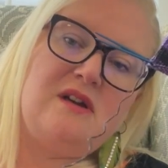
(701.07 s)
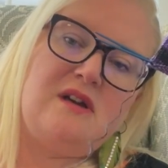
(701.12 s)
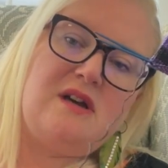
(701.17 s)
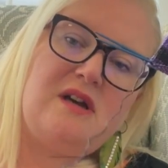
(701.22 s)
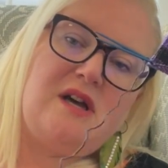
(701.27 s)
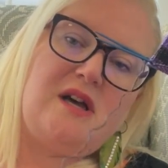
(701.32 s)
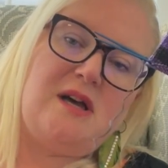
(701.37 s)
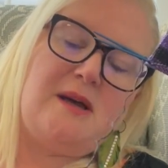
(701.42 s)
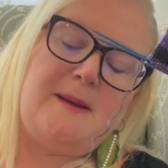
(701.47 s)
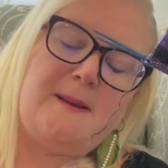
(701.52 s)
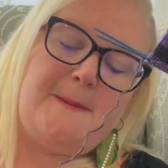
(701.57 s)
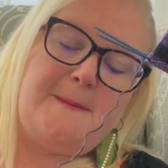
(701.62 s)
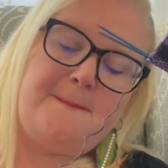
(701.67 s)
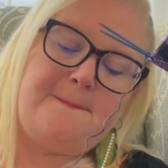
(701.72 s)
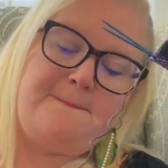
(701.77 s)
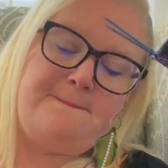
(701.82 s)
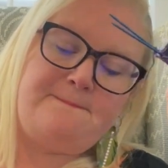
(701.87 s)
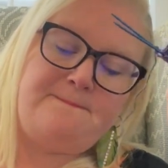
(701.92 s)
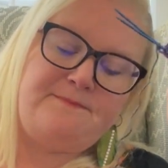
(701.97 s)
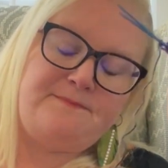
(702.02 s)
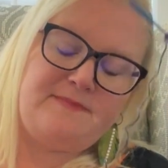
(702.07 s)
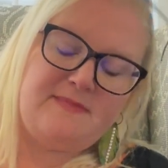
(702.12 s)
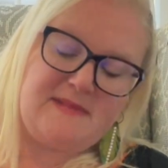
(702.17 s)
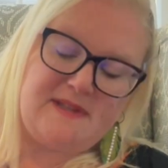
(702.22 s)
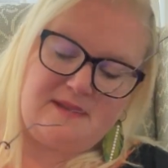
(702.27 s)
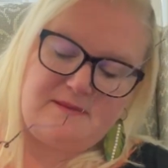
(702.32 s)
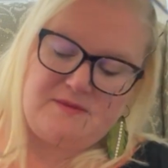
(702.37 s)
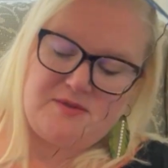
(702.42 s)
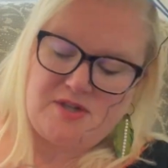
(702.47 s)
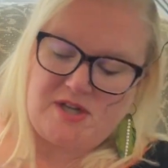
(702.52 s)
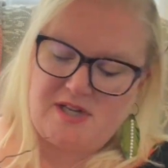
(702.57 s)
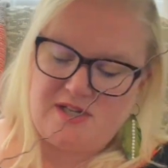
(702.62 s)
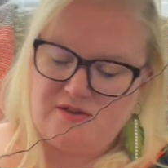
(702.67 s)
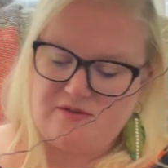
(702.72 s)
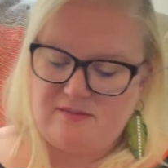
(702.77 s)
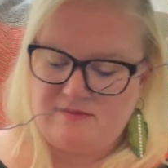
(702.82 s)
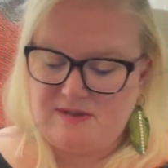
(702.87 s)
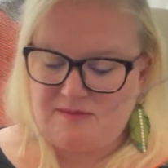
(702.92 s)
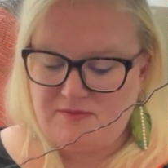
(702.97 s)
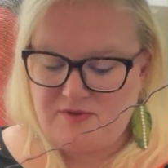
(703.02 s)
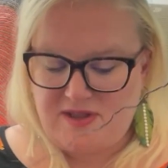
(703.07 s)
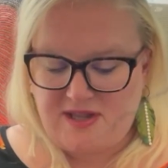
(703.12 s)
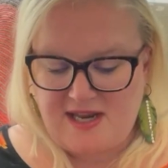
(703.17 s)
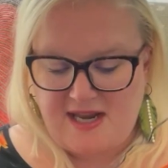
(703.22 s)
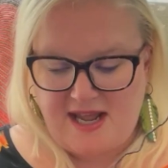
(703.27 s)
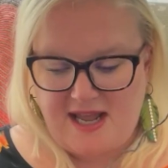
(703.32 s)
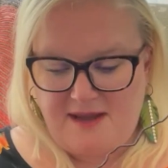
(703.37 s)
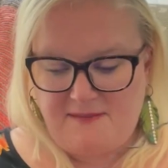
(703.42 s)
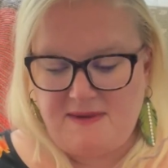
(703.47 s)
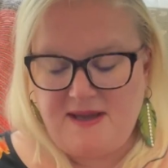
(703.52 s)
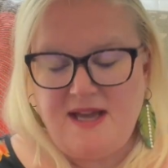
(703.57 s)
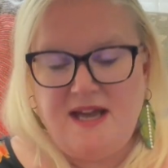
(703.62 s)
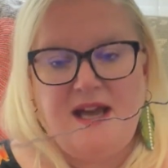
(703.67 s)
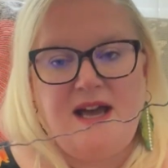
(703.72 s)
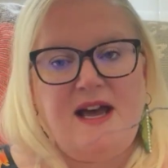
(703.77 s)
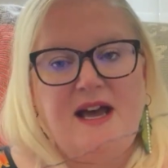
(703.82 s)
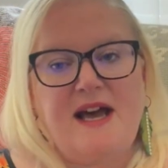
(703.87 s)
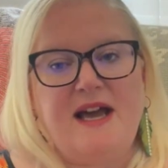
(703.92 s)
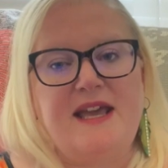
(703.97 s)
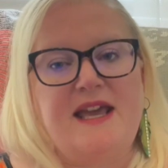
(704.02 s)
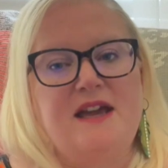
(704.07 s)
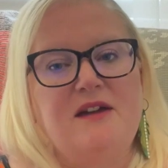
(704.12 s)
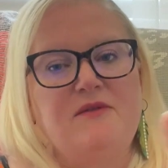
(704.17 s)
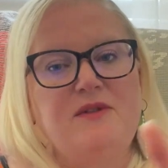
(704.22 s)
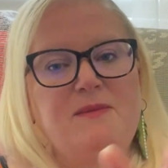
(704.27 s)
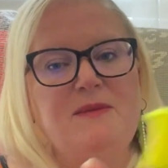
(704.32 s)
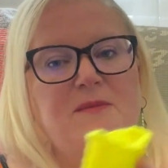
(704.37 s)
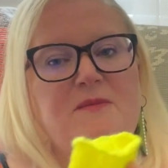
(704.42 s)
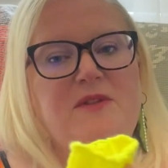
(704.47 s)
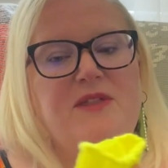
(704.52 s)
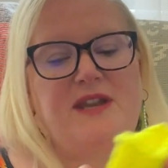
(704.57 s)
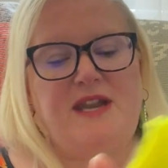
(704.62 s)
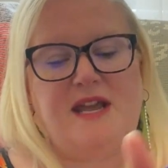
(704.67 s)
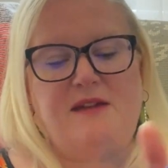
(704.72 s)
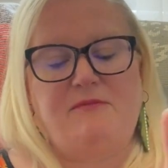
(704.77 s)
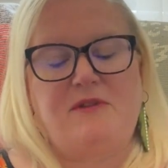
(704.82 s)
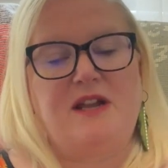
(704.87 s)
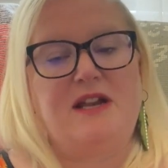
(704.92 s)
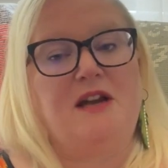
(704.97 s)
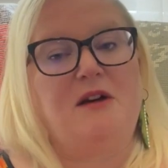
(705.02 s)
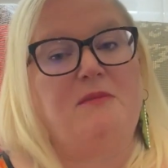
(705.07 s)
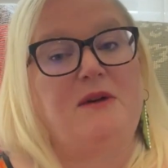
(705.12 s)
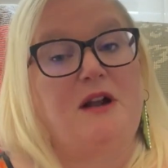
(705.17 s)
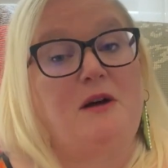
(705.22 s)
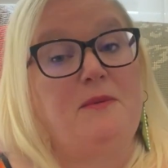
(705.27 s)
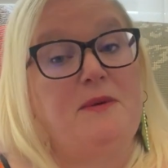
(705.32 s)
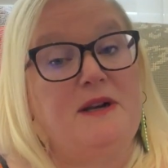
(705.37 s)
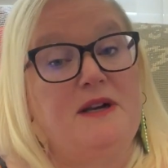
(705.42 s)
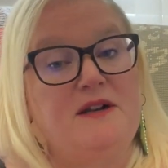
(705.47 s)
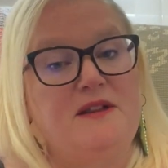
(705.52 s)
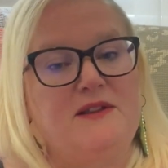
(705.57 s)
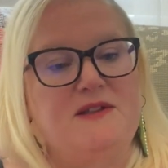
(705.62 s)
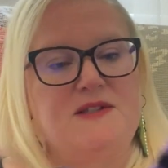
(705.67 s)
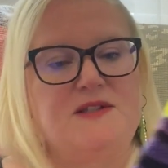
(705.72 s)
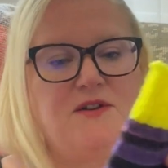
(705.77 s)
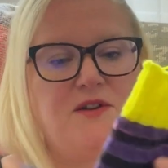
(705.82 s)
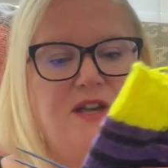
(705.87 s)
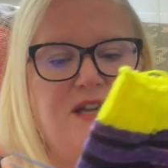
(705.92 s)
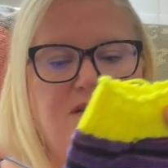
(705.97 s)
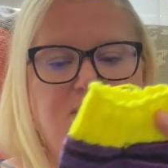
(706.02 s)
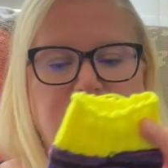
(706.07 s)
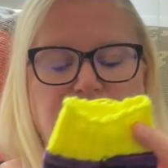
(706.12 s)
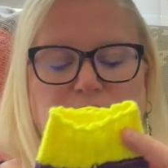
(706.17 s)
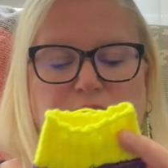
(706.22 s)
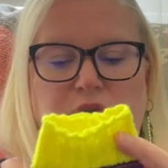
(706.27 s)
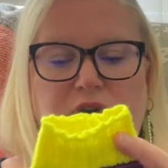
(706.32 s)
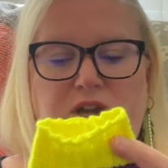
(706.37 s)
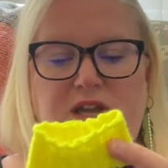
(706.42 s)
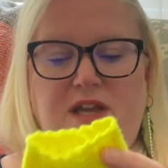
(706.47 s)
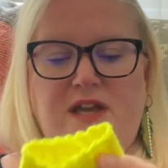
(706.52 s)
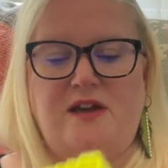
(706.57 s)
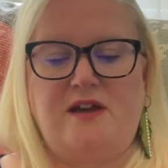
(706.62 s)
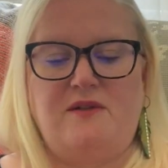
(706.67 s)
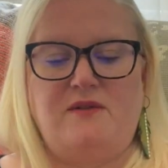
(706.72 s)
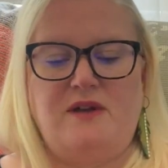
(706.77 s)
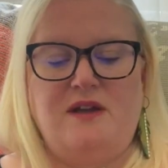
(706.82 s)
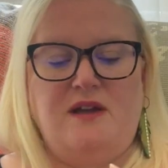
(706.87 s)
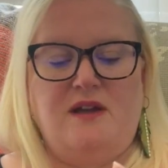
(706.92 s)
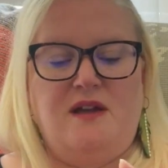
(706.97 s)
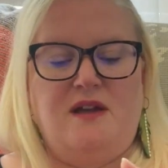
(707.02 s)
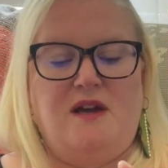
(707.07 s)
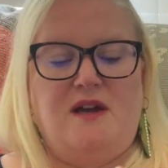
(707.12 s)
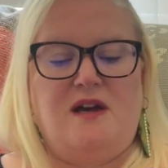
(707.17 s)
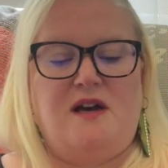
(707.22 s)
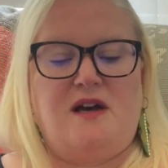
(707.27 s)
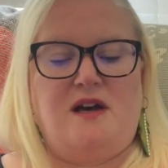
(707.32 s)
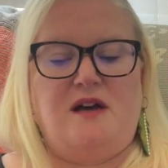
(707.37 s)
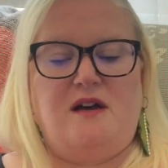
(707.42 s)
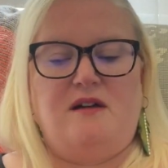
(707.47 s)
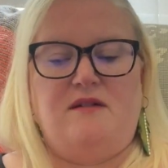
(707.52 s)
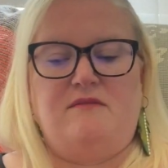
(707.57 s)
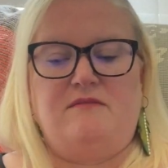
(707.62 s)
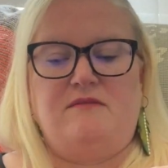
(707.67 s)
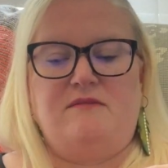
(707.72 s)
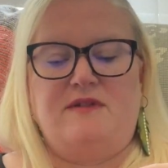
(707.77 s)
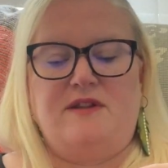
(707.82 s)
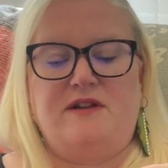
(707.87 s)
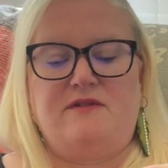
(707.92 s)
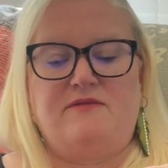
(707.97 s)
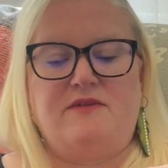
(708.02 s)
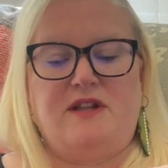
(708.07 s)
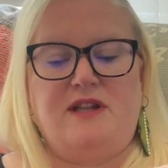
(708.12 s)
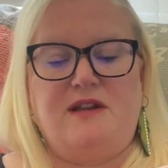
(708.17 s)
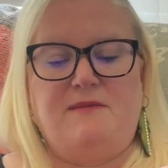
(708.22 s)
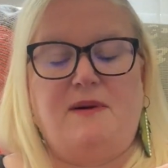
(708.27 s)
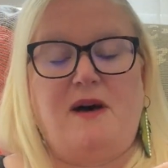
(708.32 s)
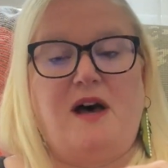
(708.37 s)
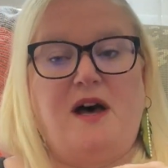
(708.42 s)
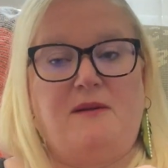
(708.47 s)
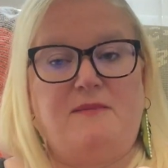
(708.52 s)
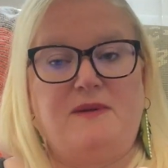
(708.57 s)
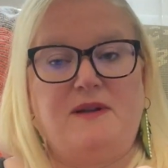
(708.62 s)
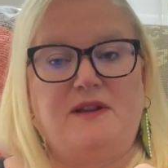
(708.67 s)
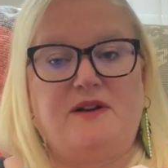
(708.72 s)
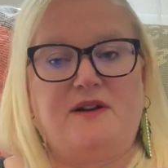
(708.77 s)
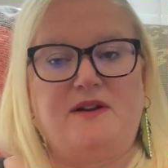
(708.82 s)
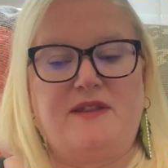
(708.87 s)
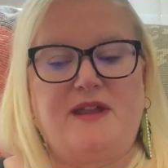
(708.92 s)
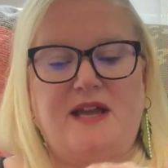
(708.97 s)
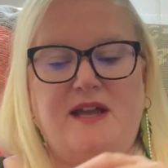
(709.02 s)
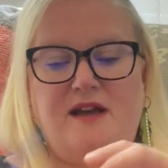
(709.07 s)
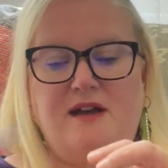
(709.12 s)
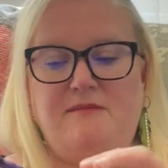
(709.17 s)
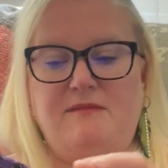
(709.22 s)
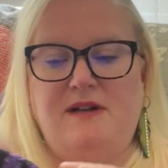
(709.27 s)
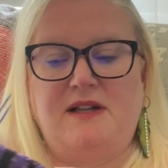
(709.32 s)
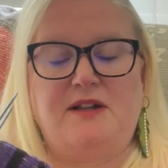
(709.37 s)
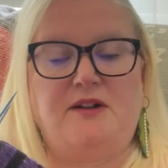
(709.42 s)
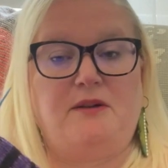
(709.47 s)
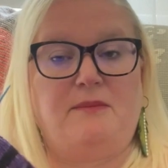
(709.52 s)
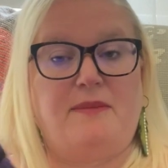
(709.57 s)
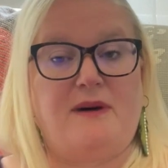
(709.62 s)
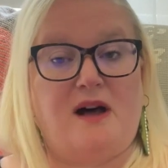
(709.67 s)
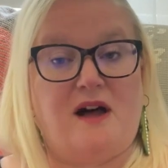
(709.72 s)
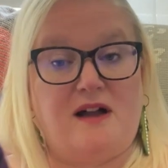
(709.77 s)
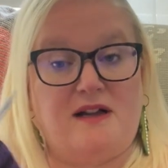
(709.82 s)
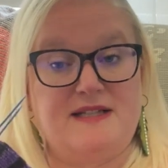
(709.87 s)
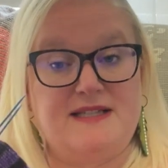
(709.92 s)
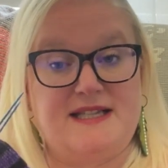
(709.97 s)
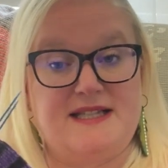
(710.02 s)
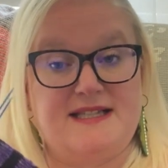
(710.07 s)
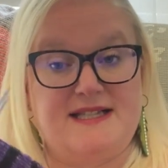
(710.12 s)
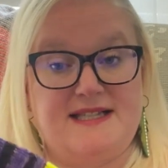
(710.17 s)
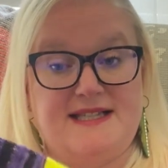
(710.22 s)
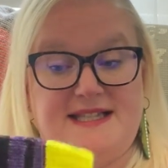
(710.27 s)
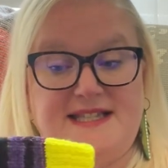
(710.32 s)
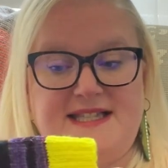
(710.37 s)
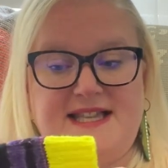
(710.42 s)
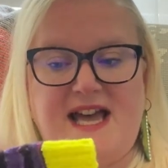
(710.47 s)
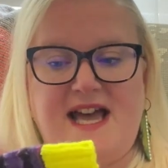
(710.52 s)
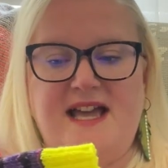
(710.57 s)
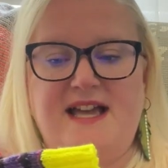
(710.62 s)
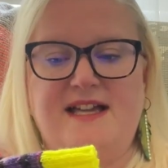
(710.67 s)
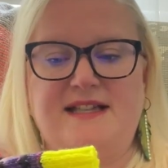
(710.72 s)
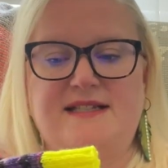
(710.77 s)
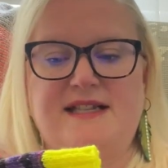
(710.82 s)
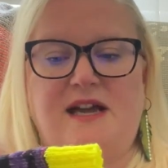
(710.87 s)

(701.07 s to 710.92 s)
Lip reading: I'm trying to remember the name. I can't remember the name right now, but I'll put it on the screen for you. They're really popular. They come in a little box as a set.